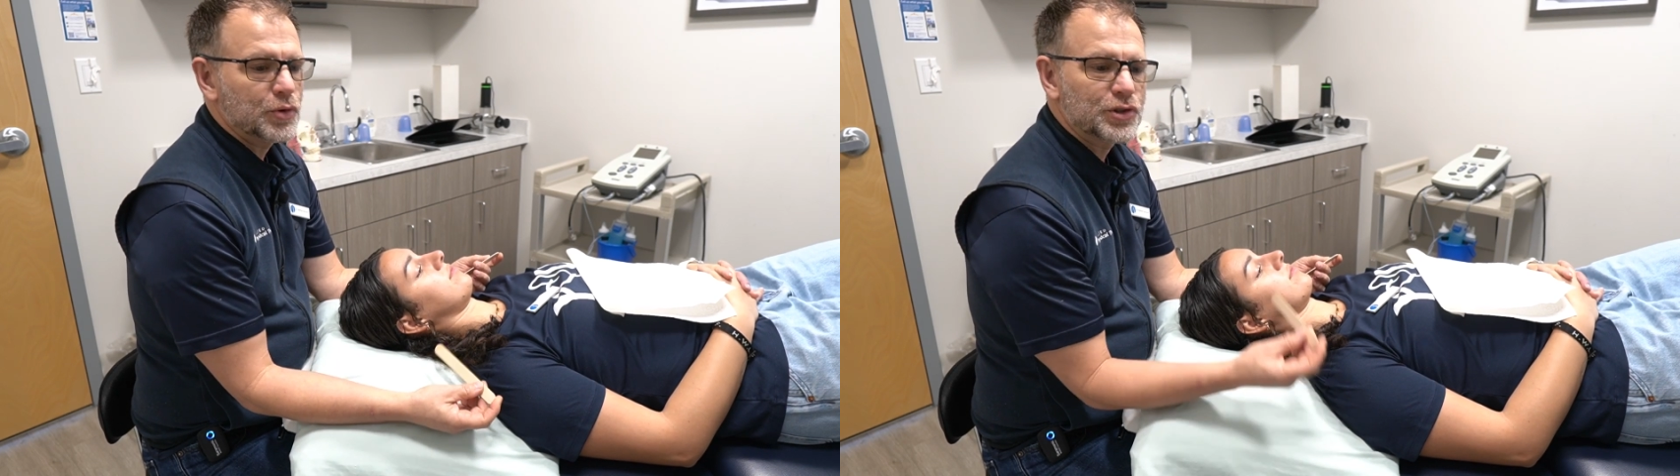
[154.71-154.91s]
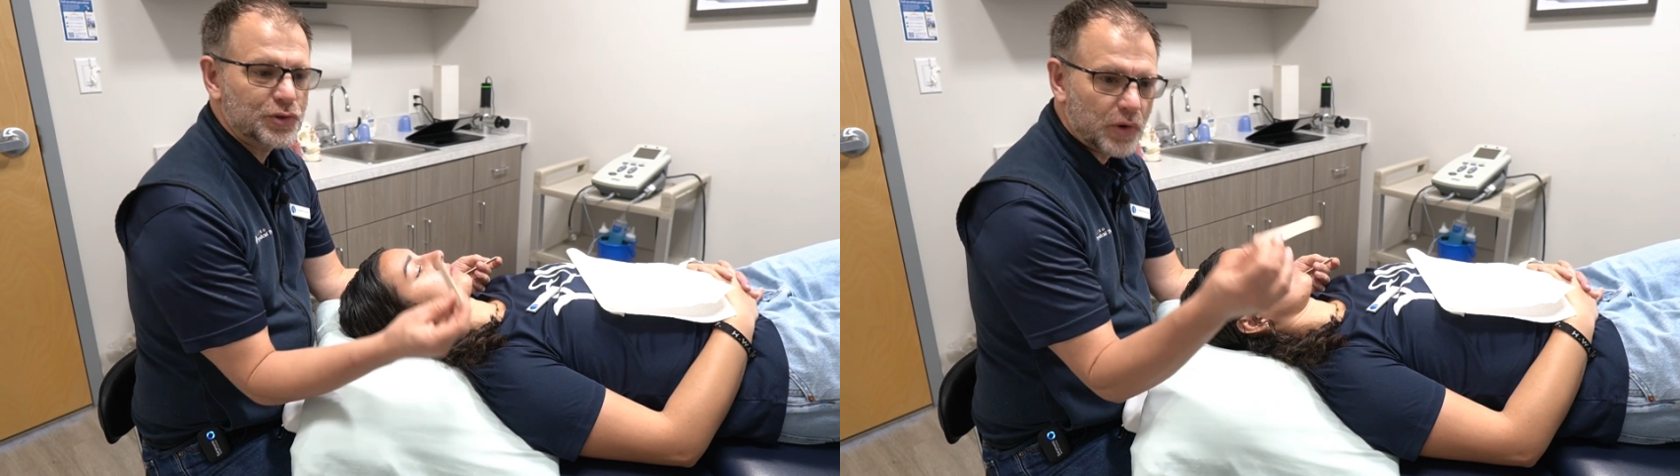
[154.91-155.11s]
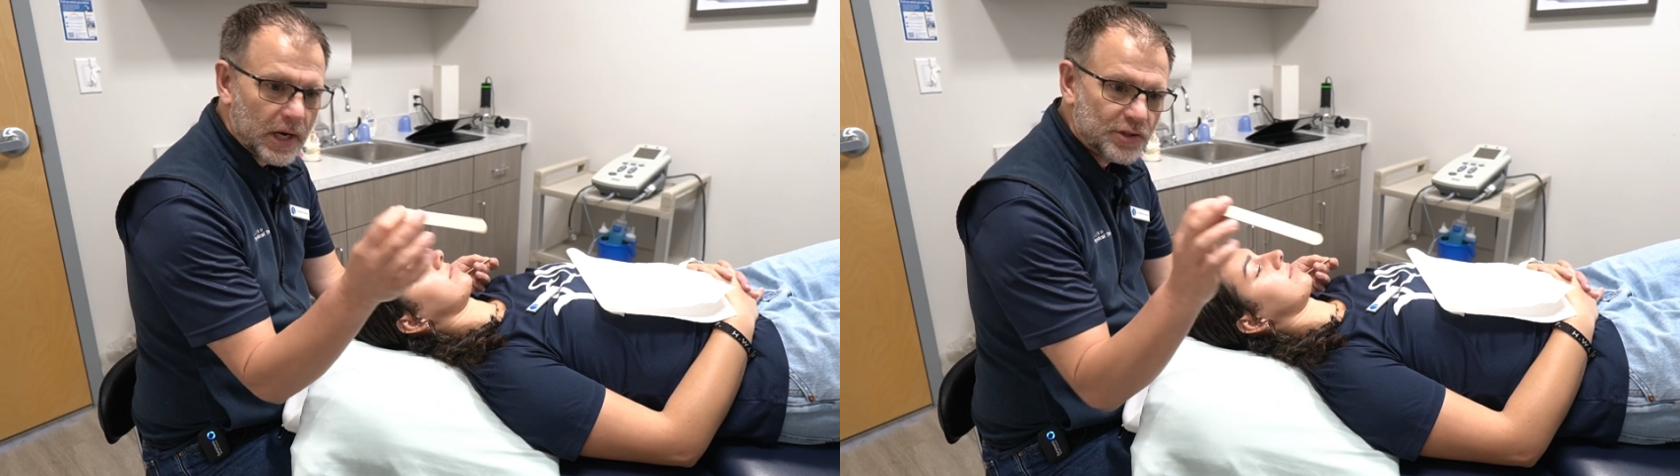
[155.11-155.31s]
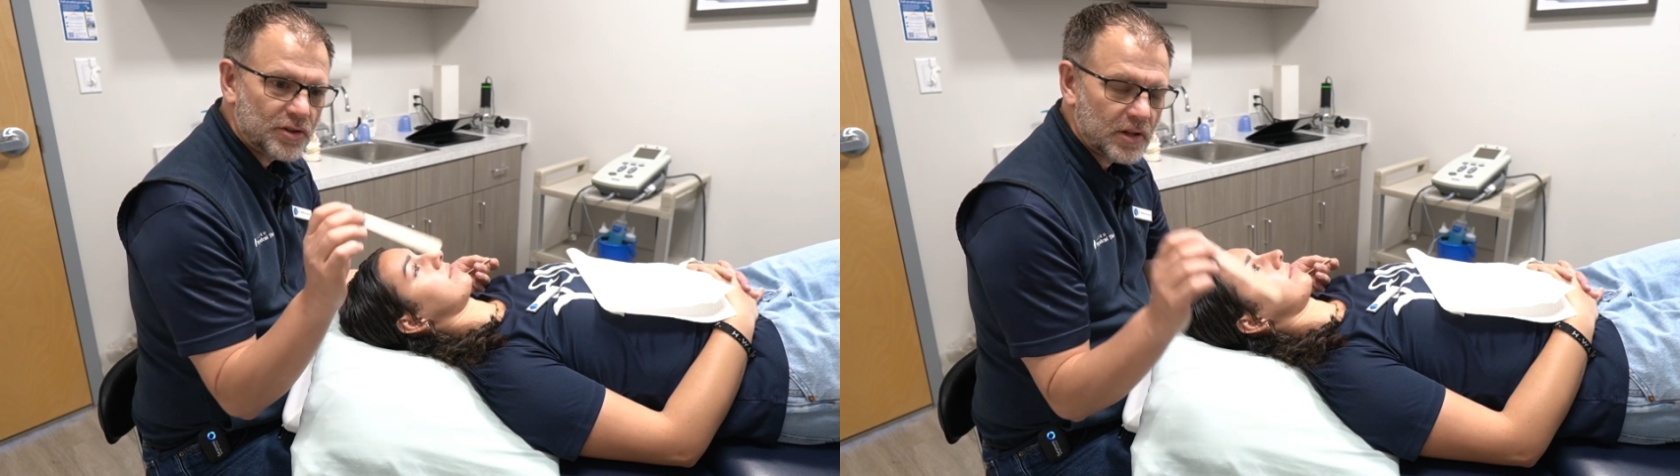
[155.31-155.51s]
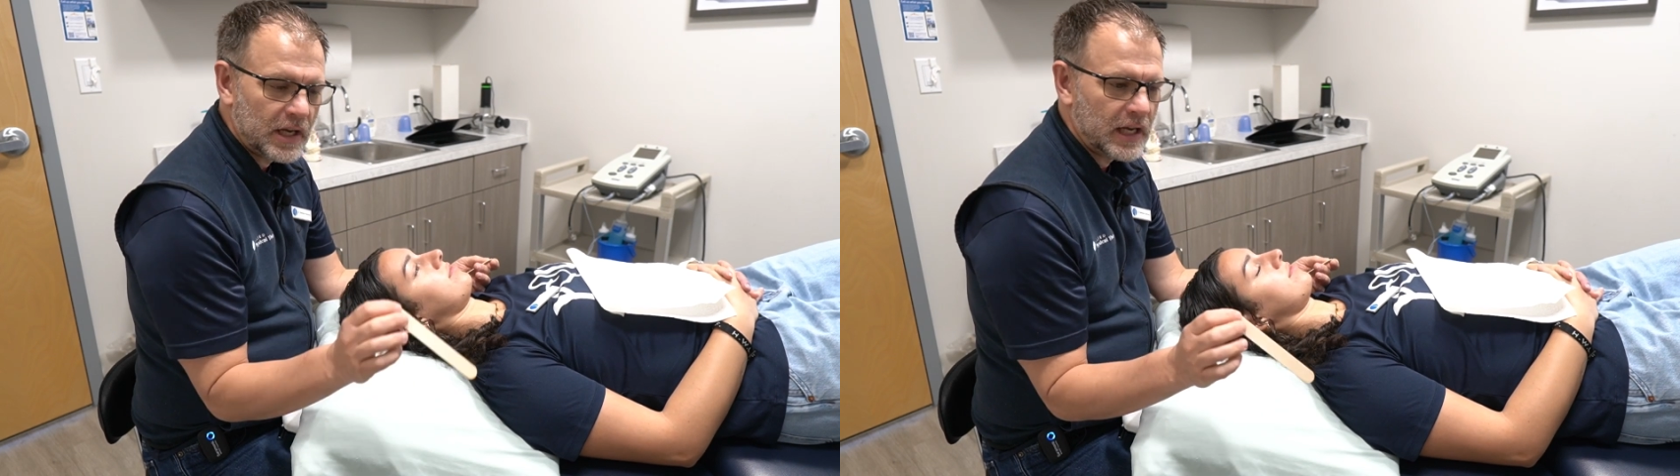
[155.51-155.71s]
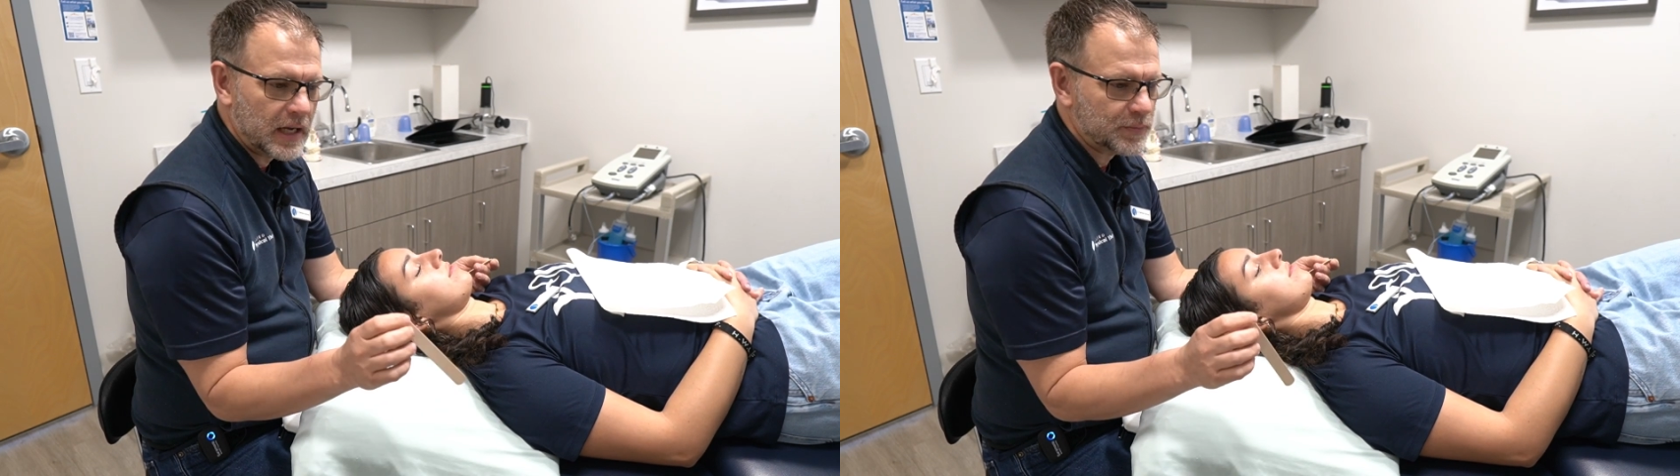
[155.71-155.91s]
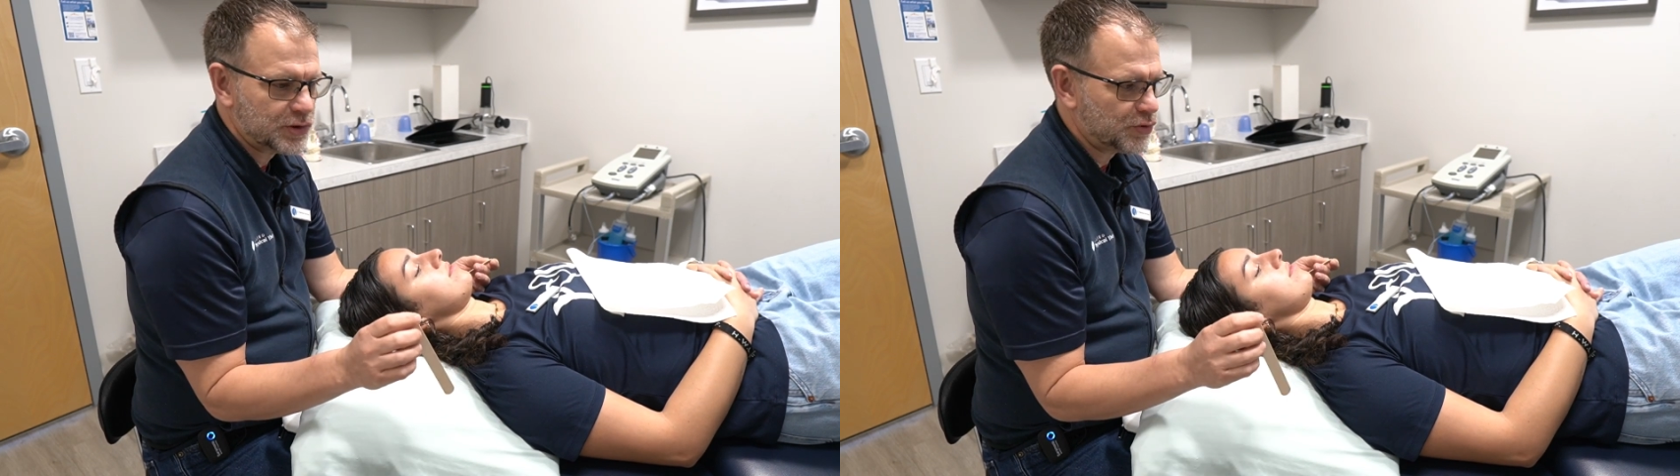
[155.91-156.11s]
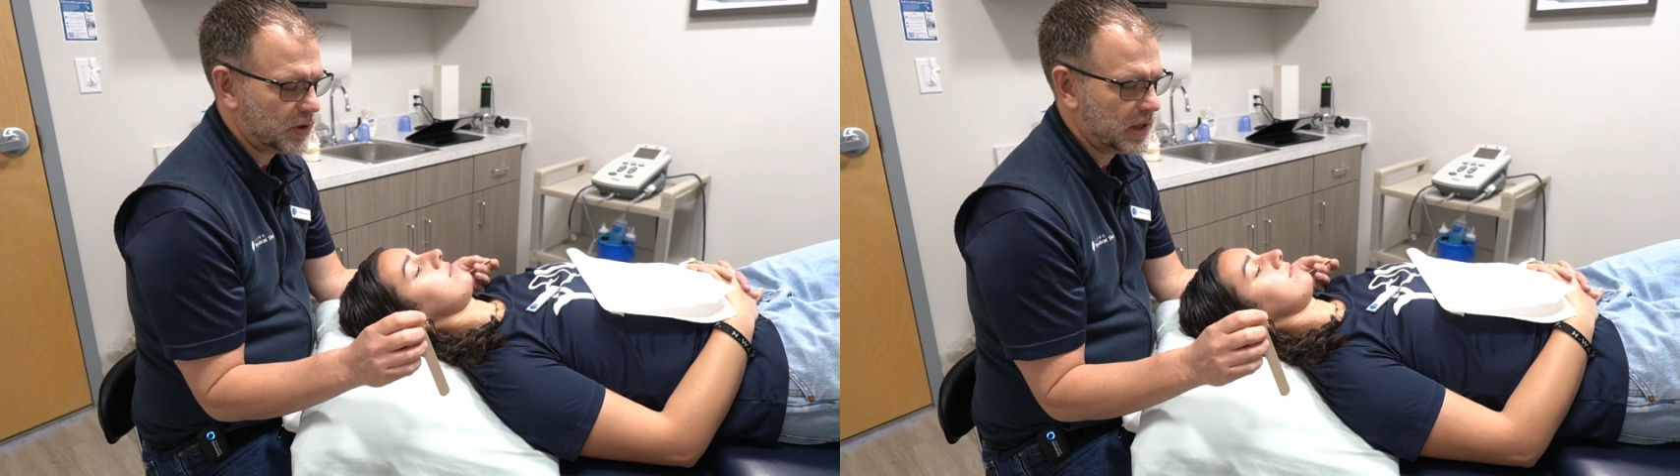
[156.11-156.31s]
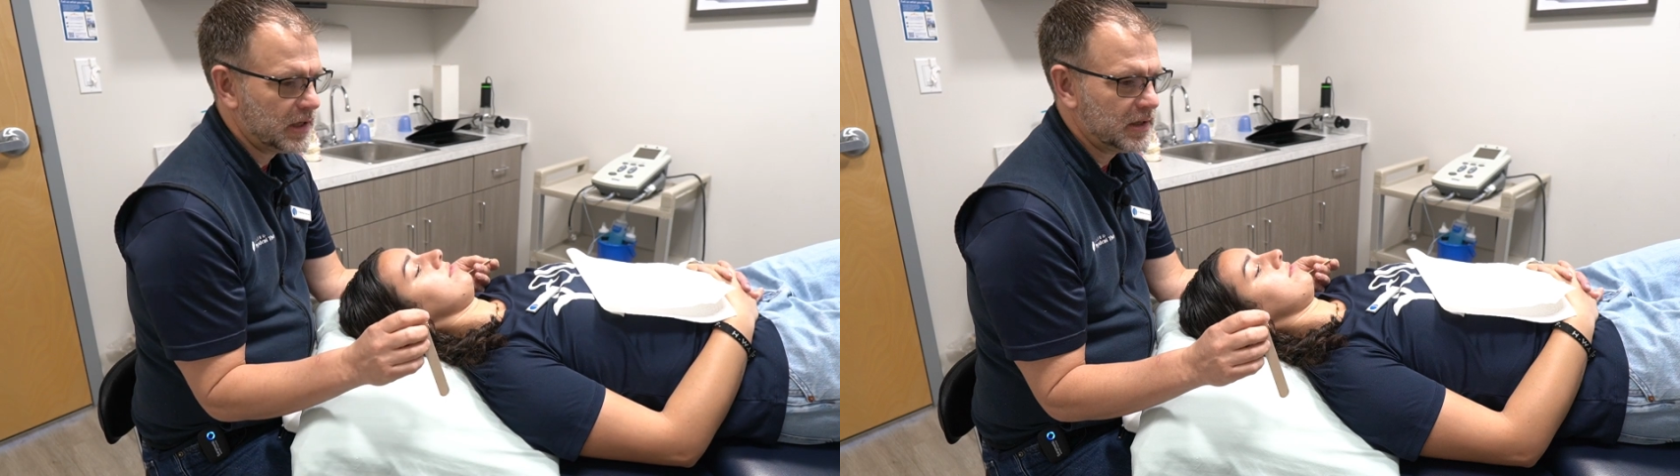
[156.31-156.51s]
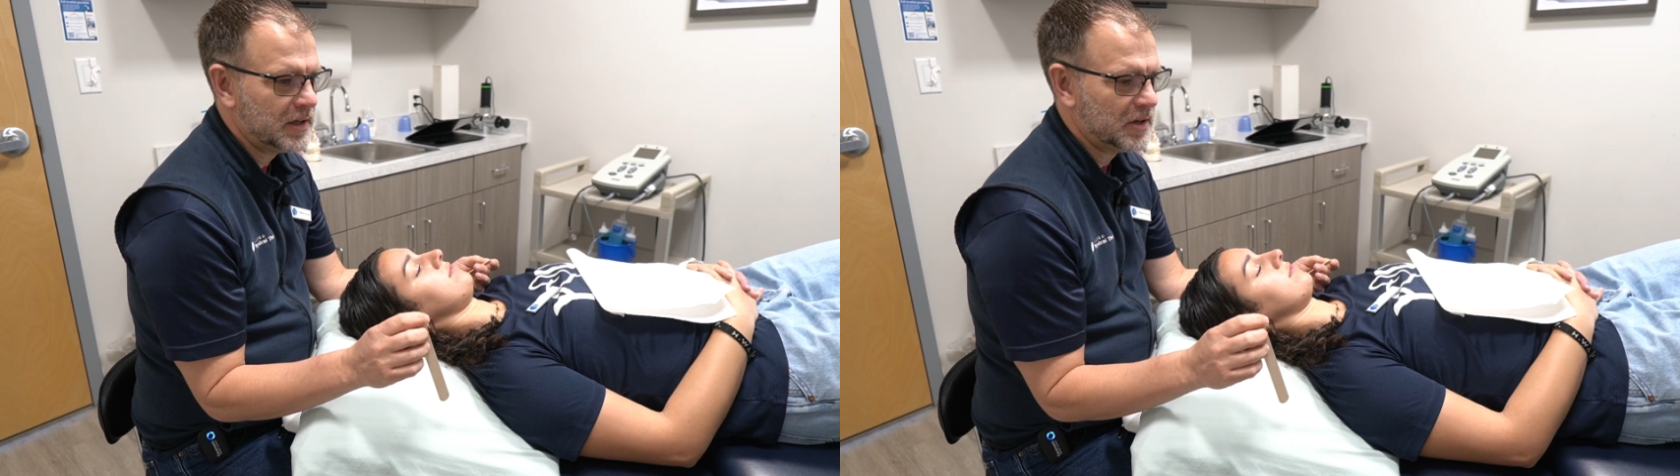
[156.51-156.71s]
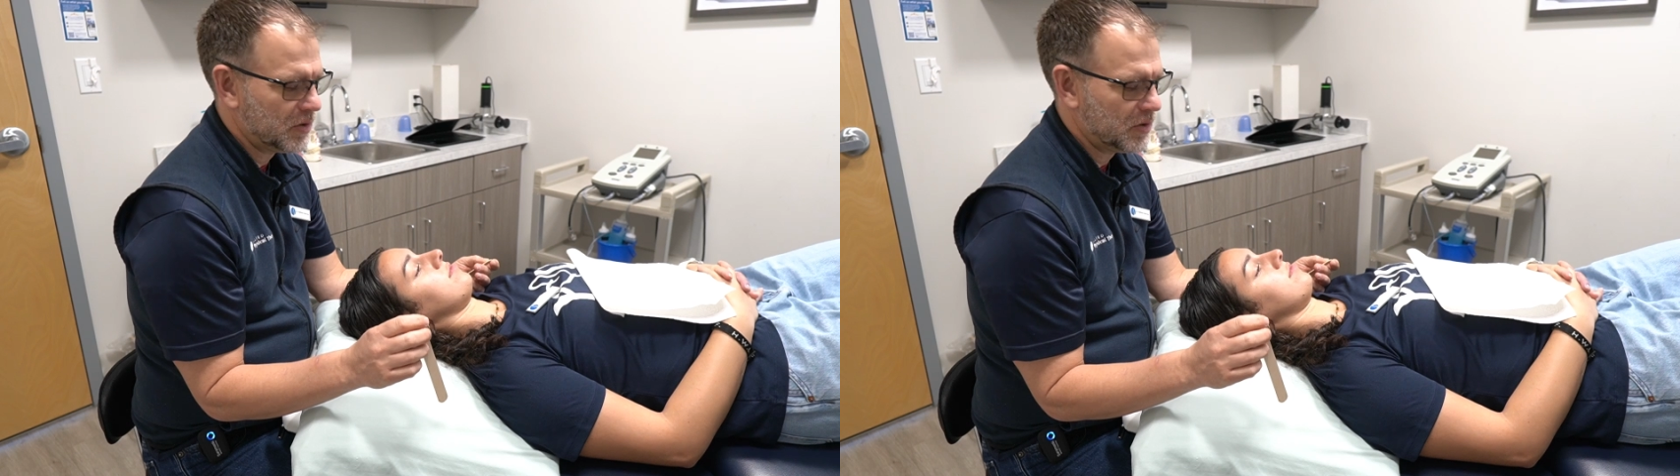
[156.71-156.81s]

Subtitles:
stretch the hamstring